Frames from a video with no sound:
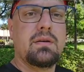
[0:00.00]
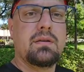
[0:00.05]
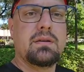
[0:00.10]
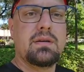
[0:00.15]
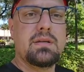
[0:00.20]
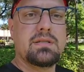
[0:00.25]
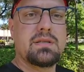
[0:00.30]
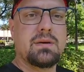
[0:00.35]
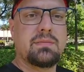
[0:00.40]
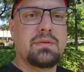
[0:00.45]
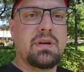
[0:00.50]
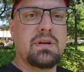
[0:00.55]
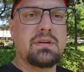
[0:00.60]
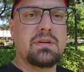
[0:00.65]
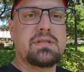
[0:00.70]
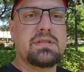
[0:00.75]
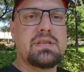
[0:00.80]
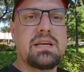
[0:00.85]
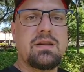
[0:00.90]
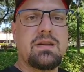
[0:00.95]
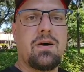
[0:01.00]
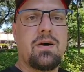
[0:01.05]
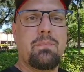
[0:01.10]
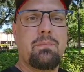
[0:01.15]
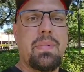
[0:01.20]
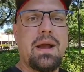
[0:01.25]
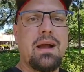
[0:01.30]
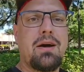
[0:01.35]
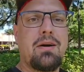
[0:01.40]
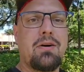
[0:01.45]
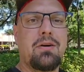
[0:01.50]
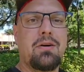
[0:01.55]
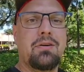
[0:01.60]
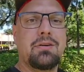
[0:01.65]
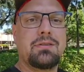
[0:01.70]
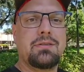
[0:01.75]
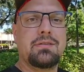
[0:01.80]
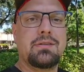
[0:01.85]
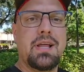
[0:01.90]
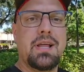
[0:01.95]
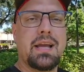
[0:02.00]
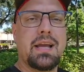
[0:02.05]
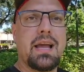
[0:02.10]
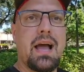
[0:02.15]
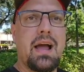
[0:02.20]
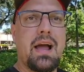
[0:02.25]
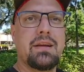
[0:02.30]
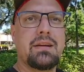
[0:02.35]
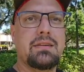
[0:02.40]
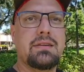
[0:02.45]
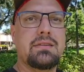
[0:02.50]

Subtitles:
He's up there sitting on a barrel, that guy.